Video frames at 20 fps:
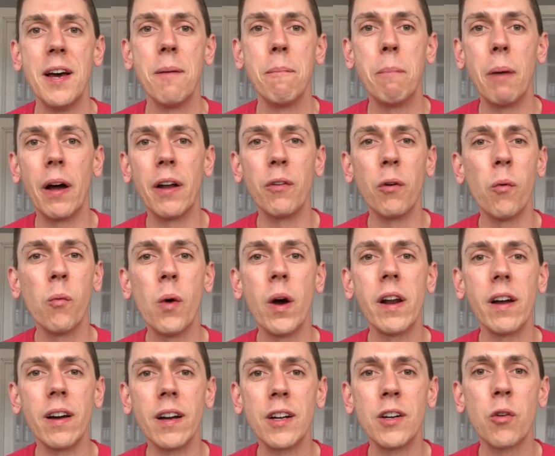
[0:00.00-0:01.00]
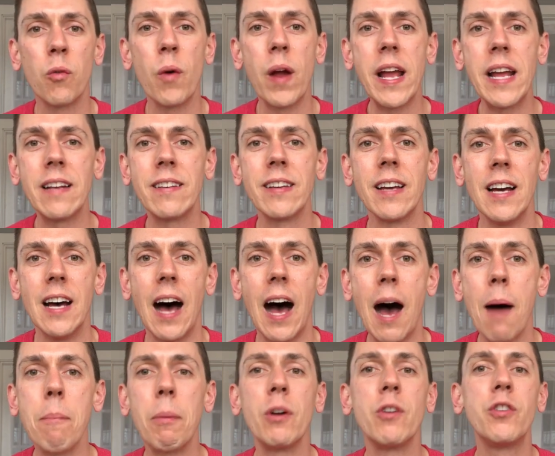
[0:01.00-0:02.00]
But what a great
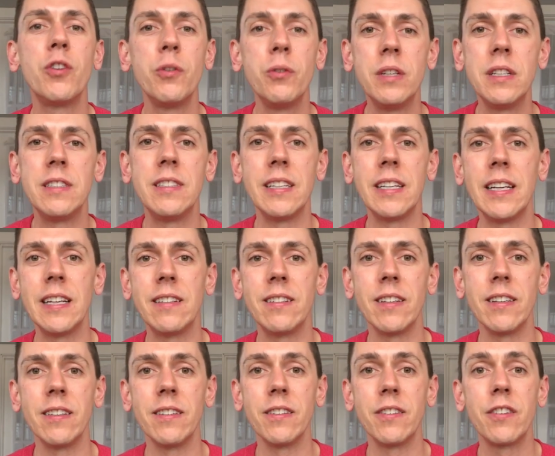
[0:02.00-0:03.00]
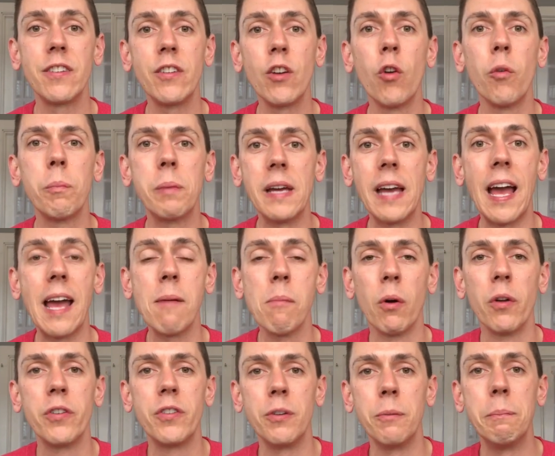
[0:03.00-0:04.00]
opportunity to still be
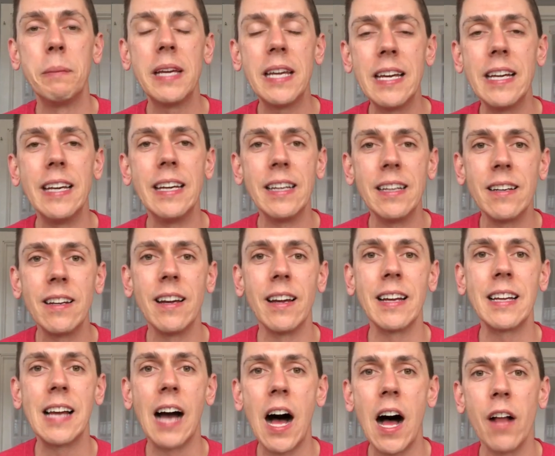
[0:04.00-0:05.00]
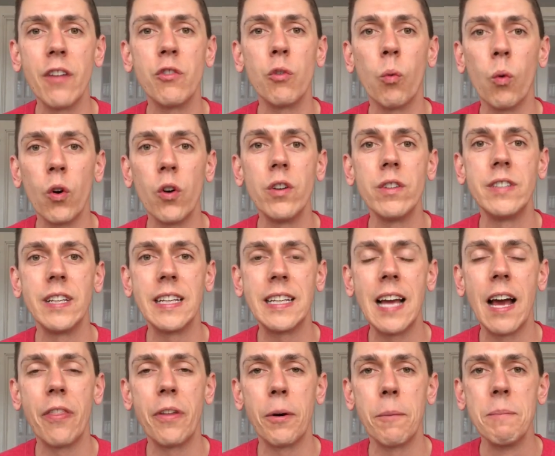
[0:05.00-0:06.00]
able to be in God's Word
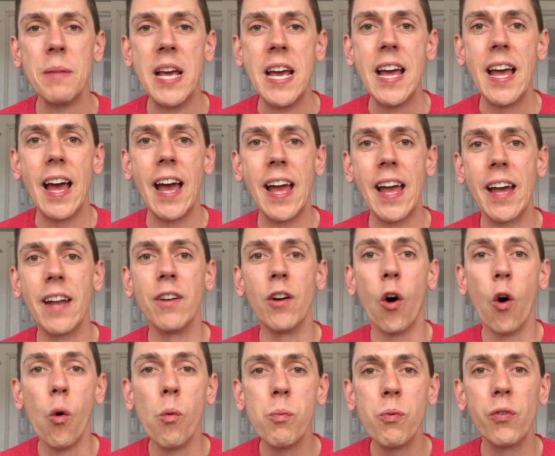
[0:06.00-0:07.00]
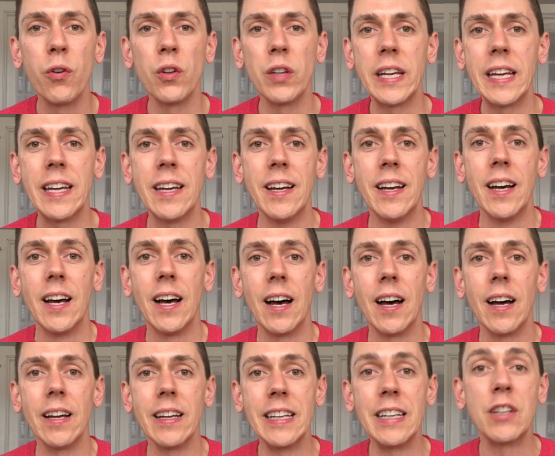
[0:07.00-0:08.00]
together and hopefully
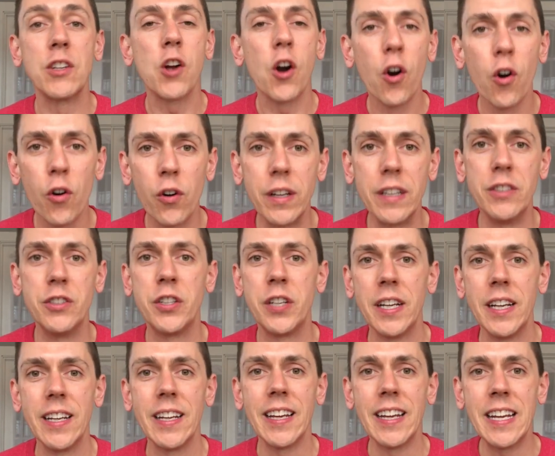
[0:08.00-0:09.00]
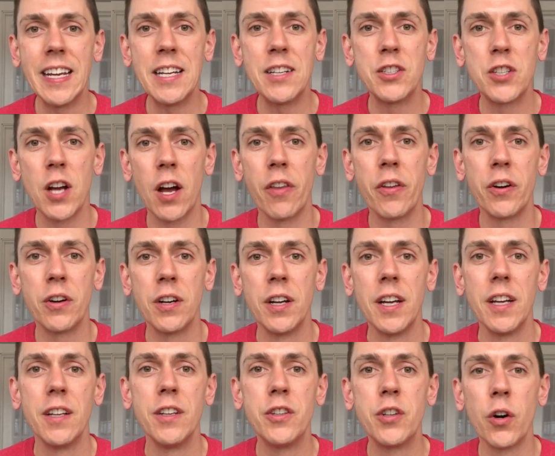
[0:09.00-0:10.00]
encourage each other
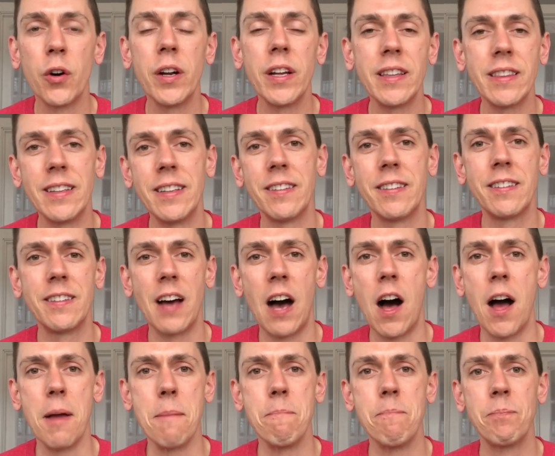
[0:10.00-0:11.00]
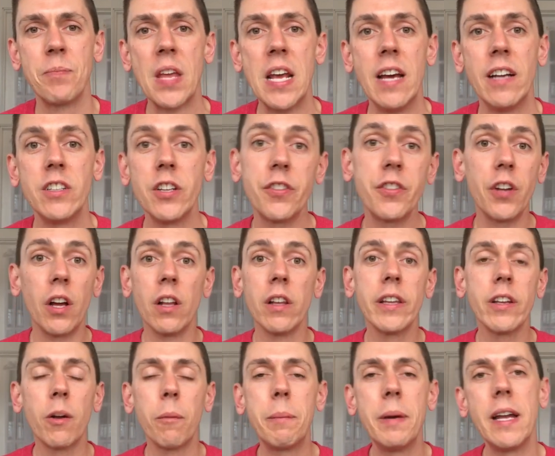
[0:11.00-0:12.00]
during this time. Just a
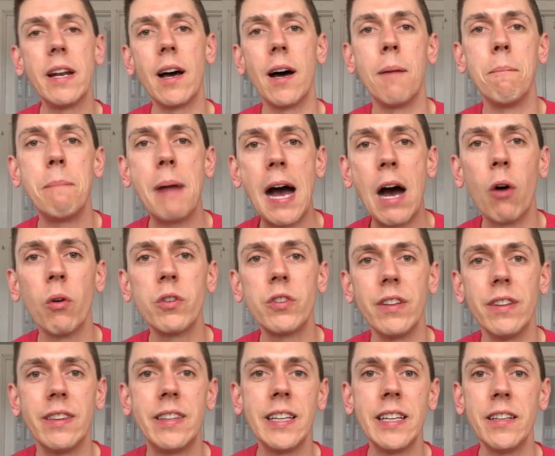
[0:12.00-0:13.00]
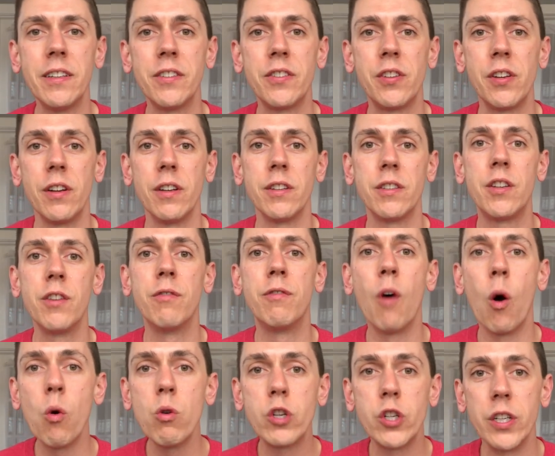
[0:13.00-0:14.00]
little bit about these
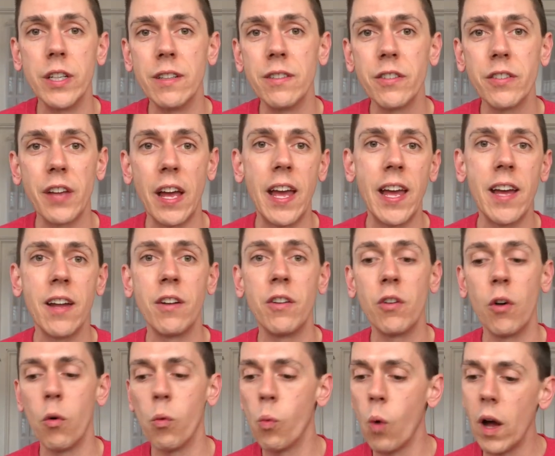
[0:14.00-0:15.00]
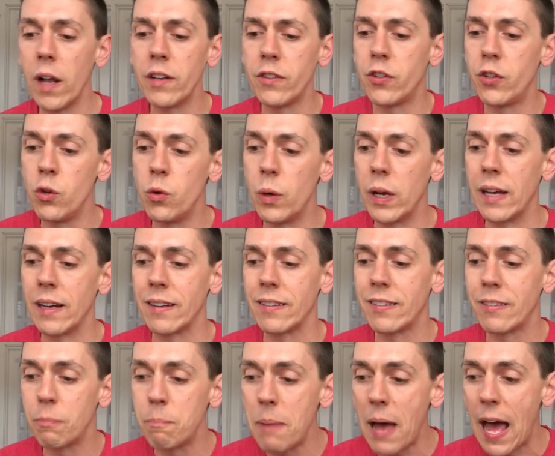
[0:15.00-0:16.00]
devotions and what to
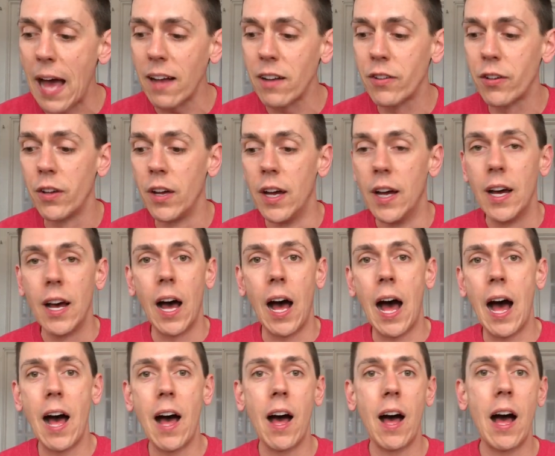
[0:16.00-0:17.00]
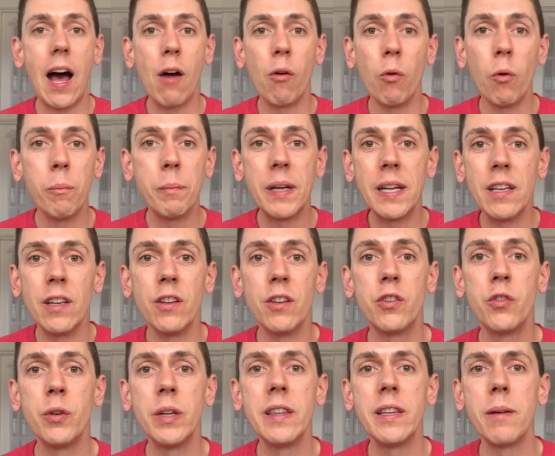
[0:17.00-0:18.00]
expect. I will be
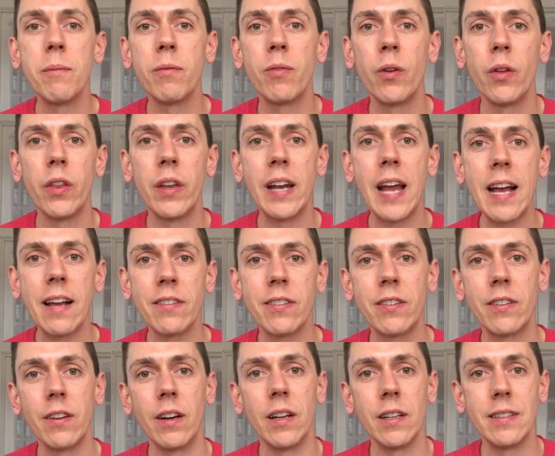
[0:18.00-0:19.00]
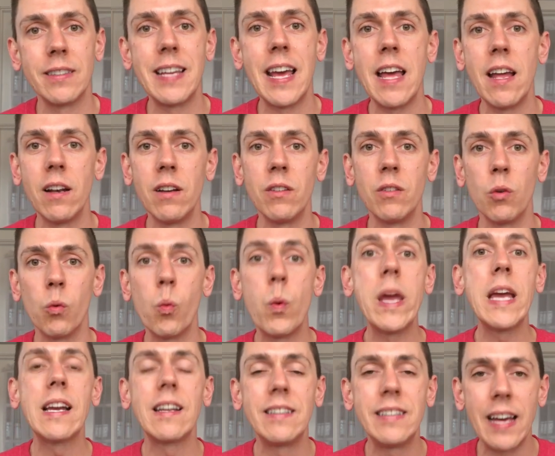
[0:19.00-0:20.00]
doing them for the next 10
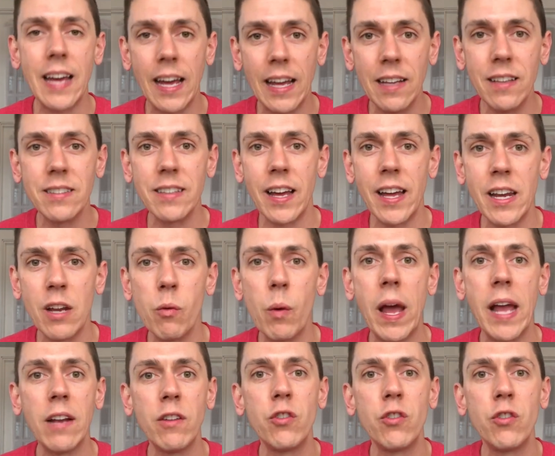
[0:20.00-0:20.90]
weekdays anyway.